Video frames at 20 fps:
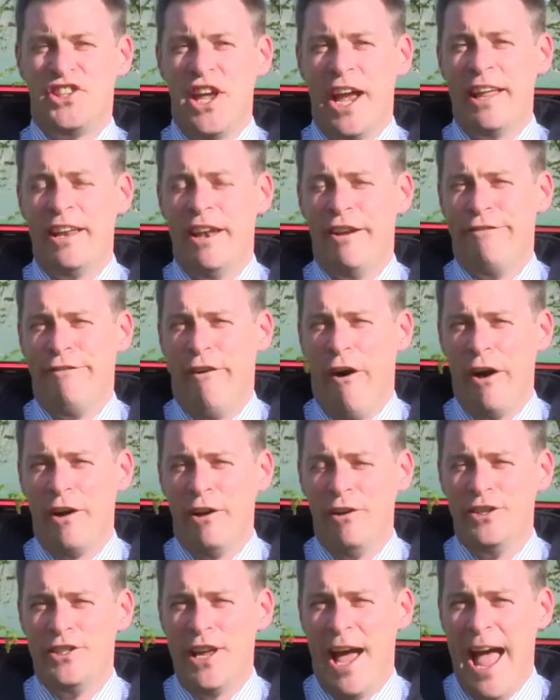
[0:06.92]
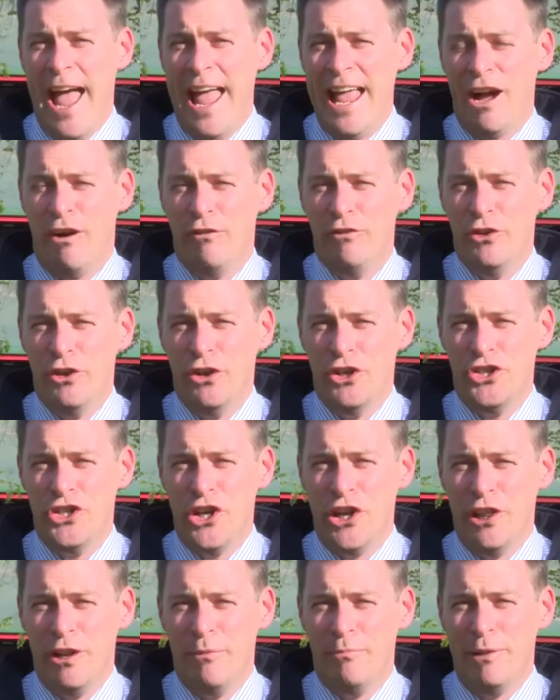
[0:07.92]
Second and final day of New
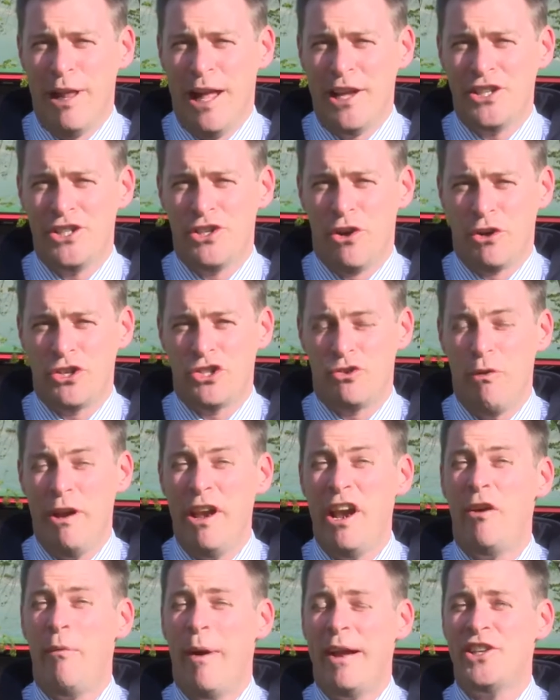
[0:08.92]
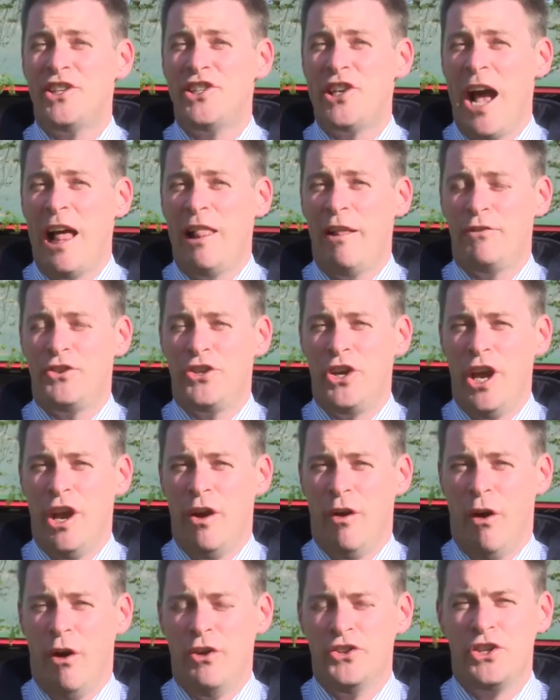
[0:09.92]
Zealand Bloodstock's ready to run sale of two
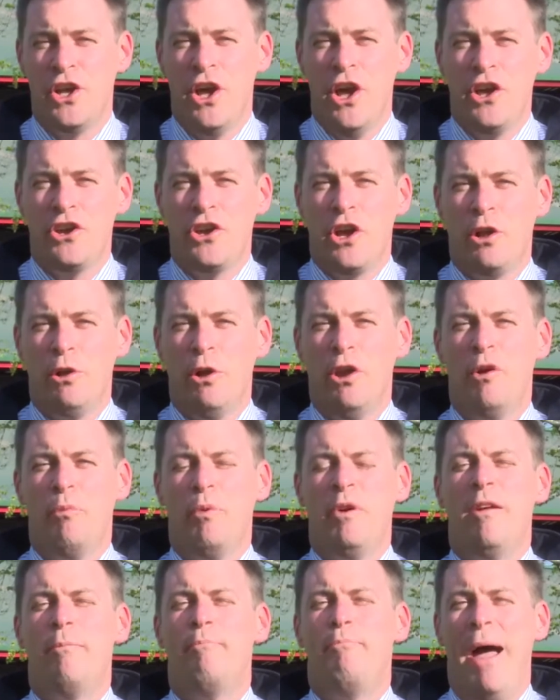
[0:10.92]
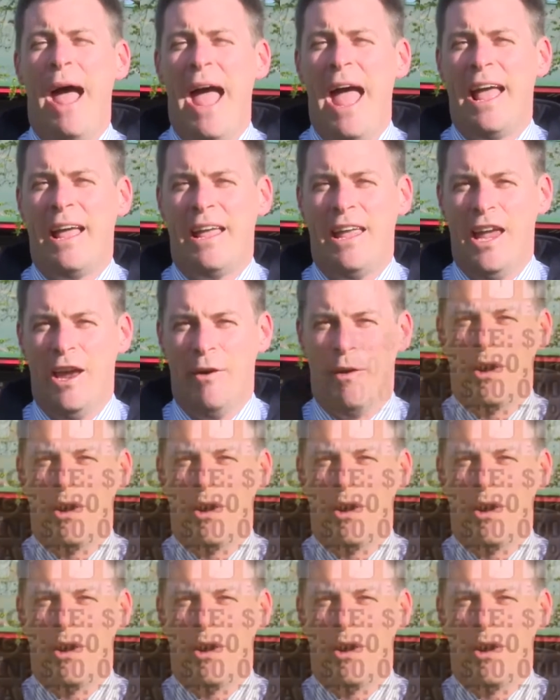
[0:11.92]
year olds concluded with a bang here